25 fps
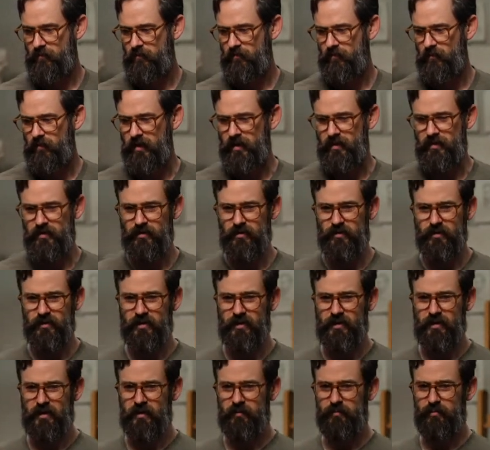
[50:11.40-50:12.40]
But you
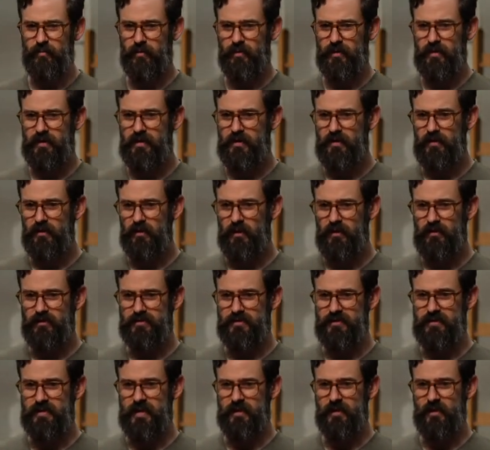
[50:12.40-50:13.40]
can get pretty close
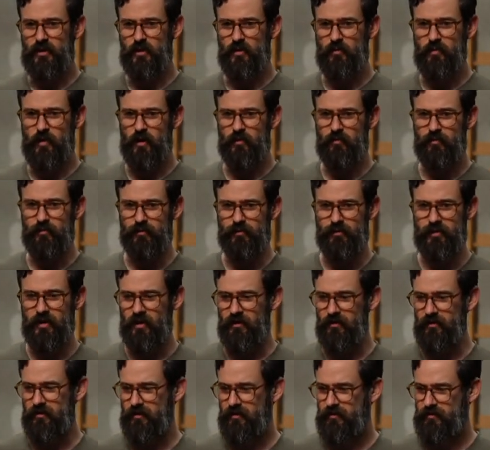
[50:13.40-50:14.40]
to that cobalt blue
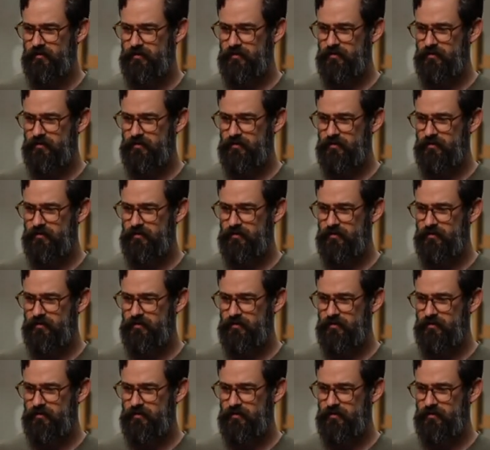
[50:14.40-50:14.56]
color